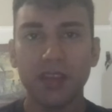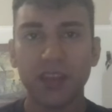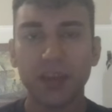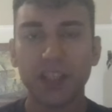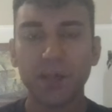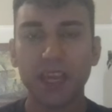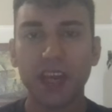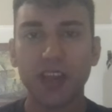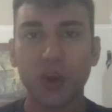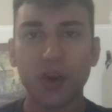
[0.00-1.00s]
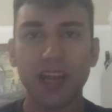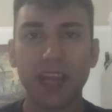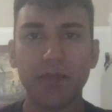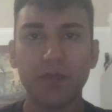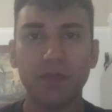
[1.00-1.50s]
They will smear your
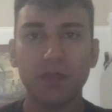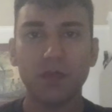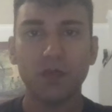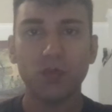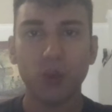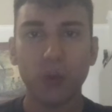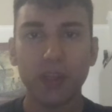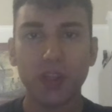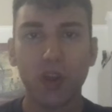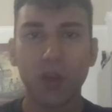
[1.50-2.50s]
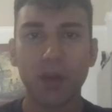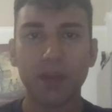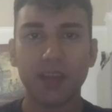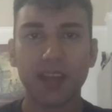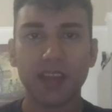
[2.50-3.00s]
name ruin your
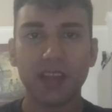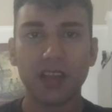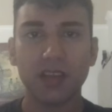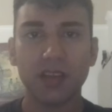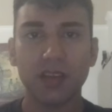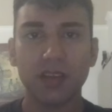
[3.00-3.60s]
reputation,